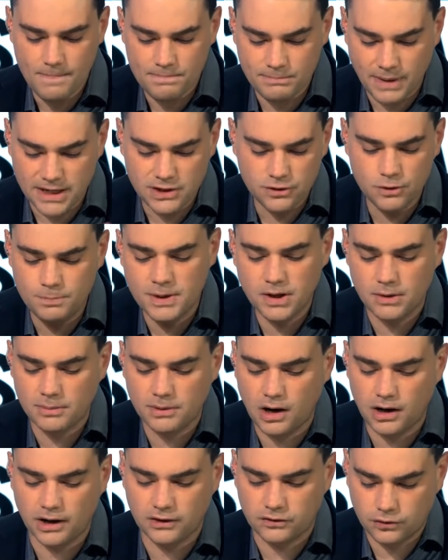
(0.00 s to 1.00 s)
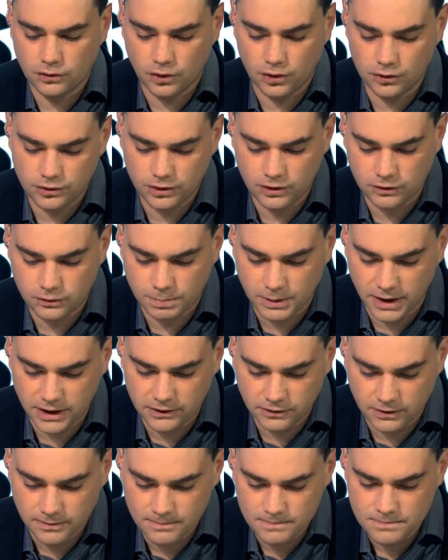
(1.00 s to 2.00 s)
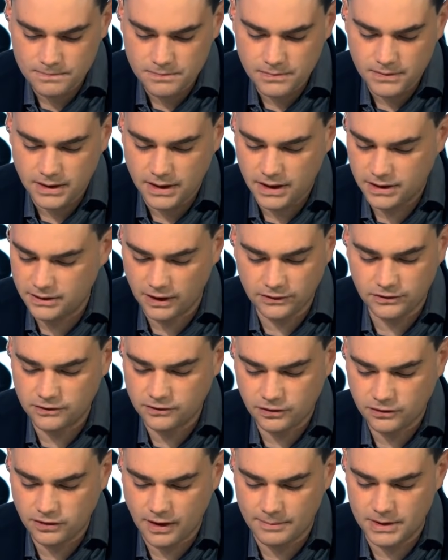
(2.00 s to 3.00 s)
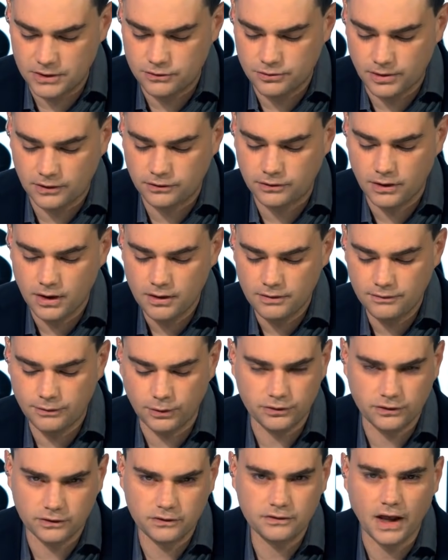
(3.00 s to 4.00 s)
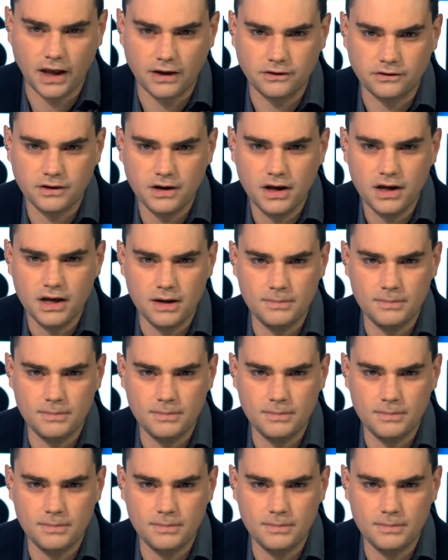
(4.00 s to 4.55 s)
My new Peter Millar excursionist blazer, it doesn't just let me dress for success.